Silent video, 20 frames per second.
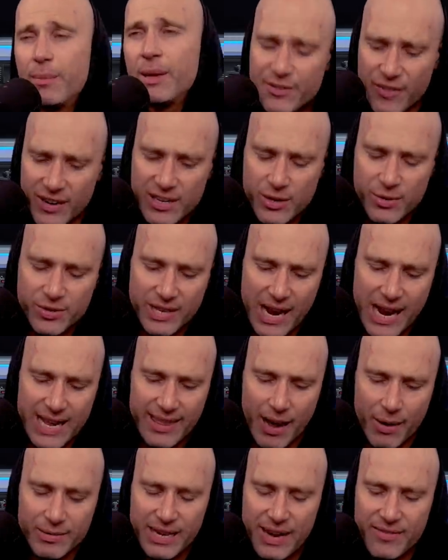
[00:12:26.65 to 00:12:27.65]
It's funny you say
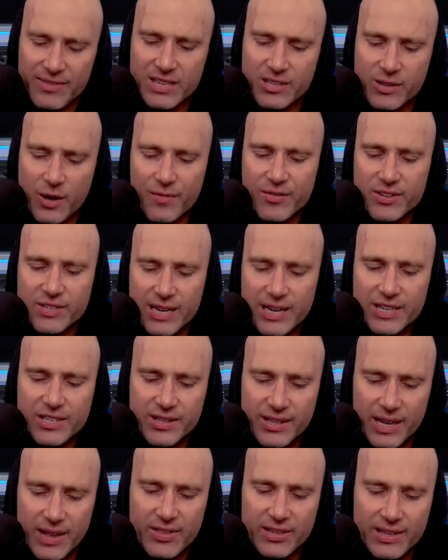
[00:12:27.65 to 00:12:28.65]
that. I was having this
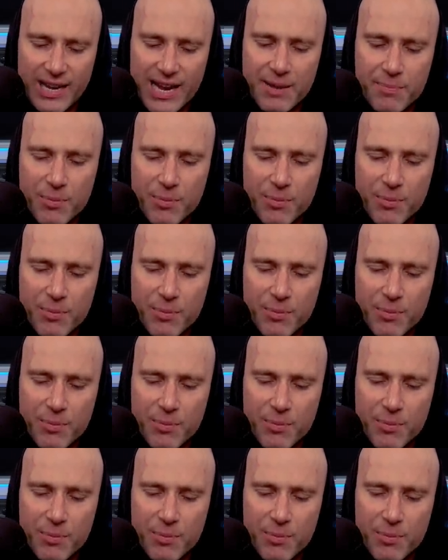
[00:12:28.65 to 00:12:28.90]
conversation the other day